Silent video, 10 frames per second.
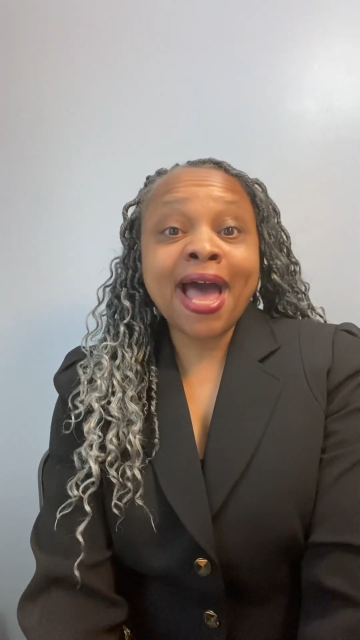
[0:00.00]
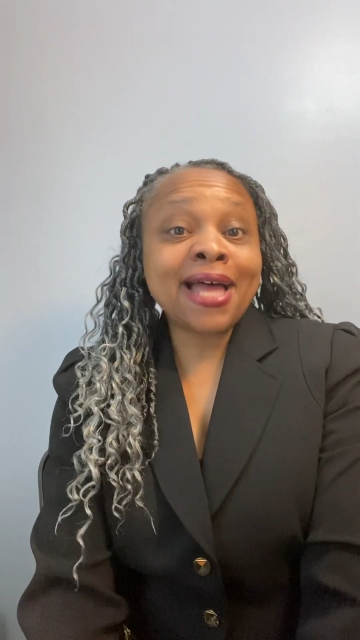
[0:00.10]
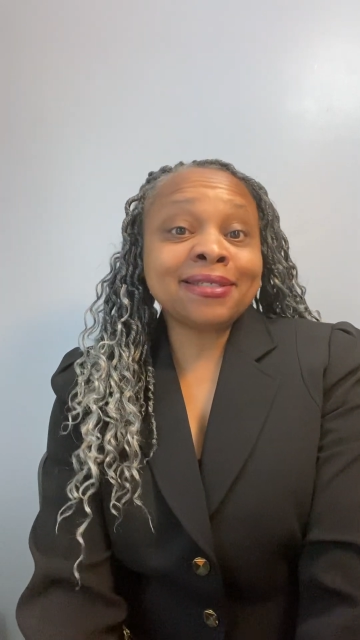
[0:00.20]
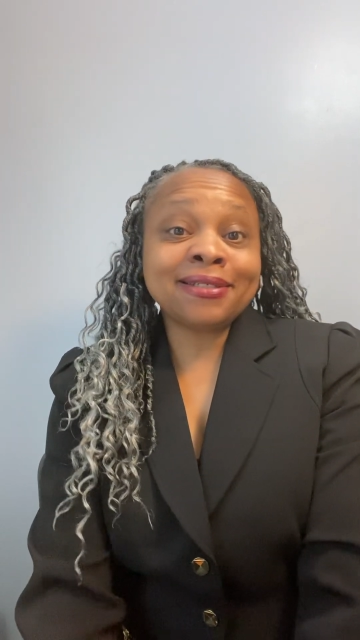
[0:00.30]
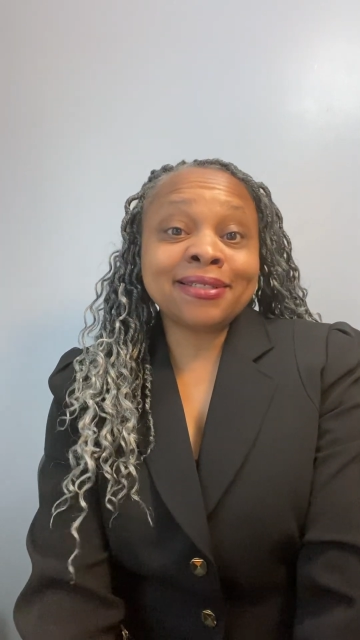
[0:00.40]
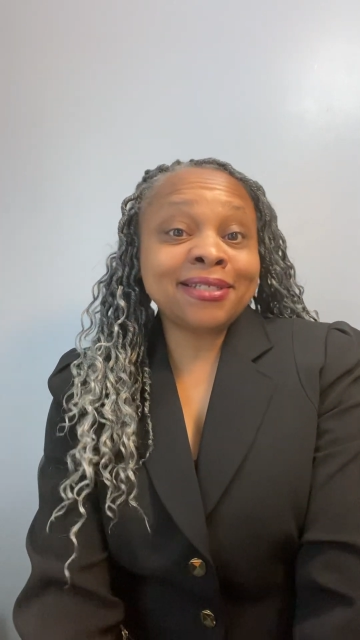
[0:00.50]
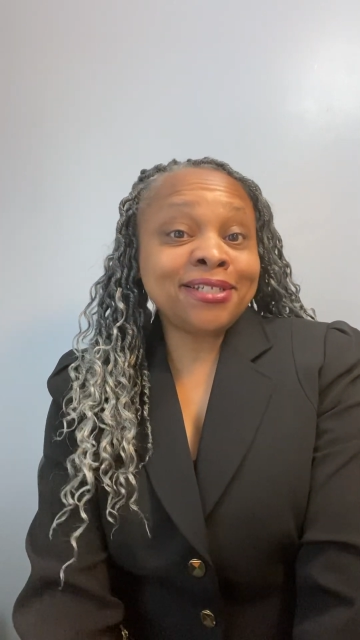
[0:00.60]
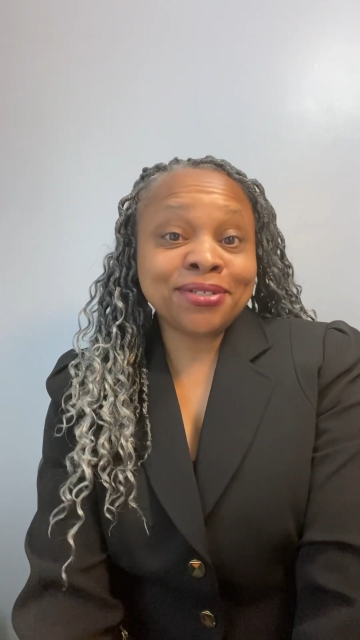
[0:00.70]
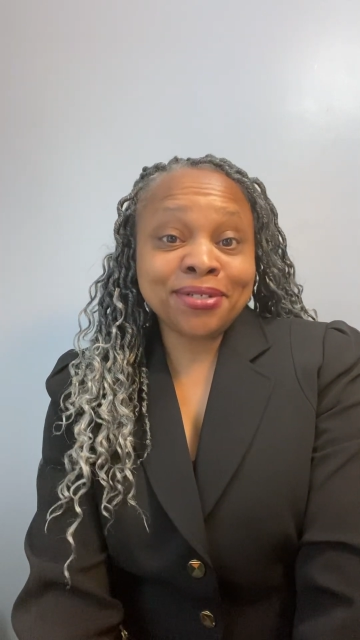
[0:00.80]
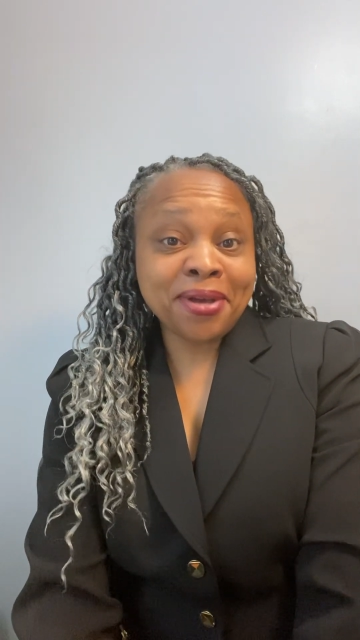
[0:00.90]
I just
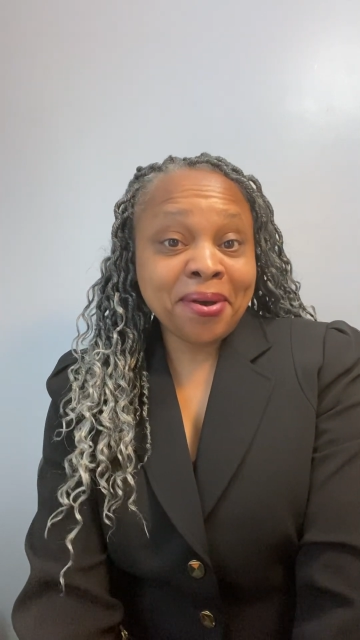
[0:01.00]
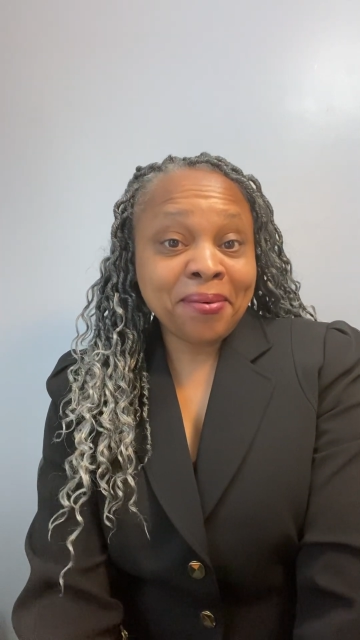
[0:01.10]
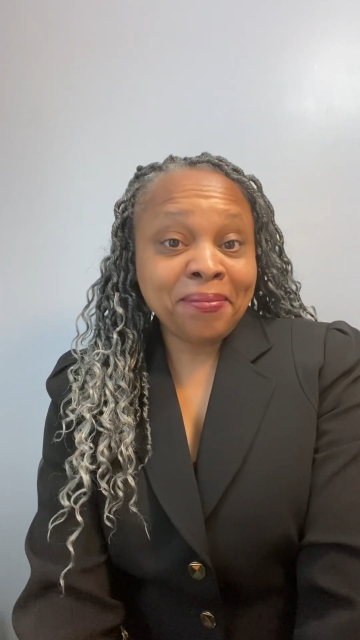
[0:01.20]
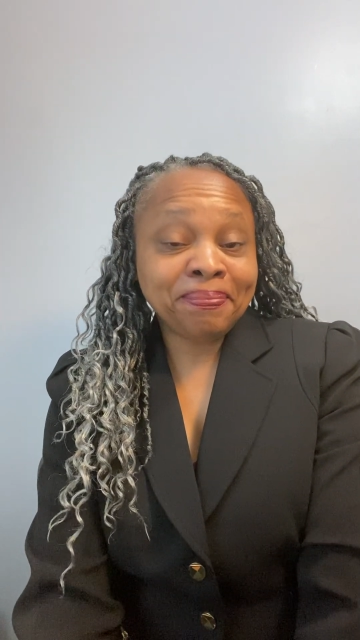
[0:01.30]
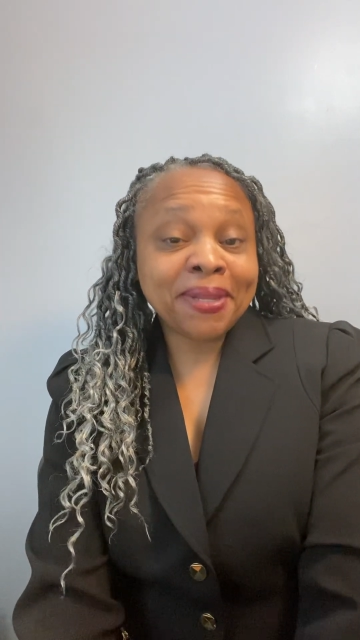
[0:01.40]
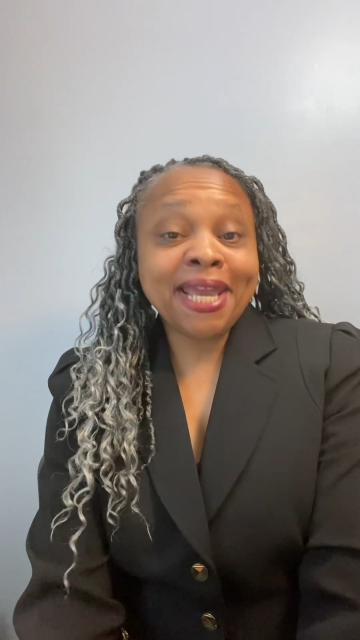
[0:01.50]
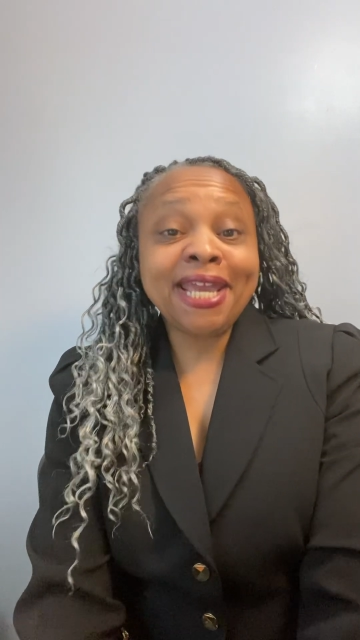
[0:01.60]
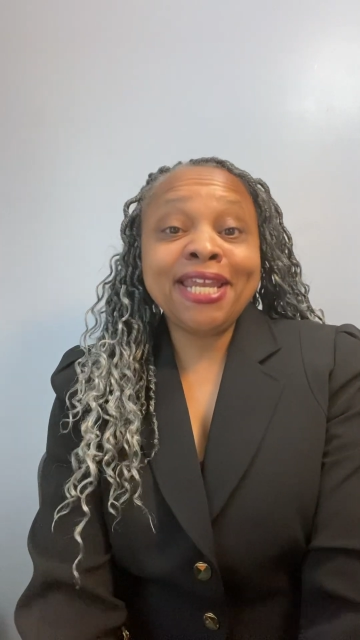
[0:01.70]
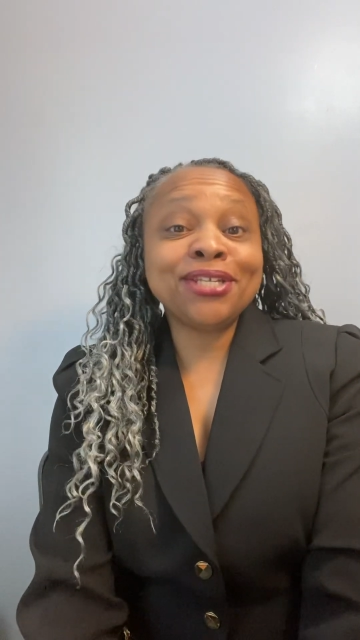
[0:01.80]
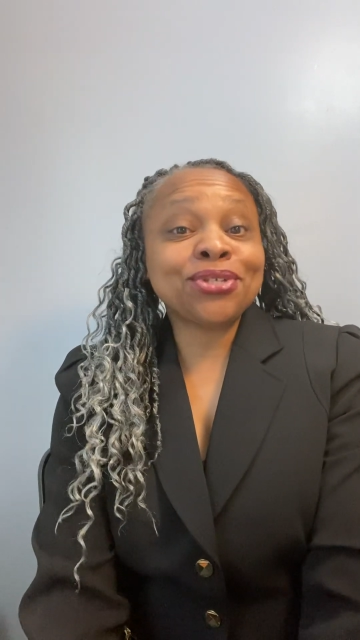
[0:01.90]
need to know
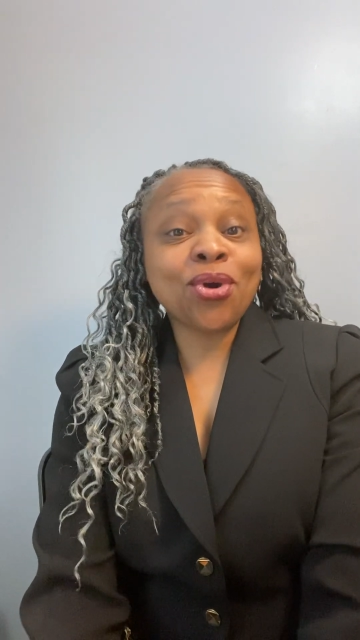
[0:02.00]
it is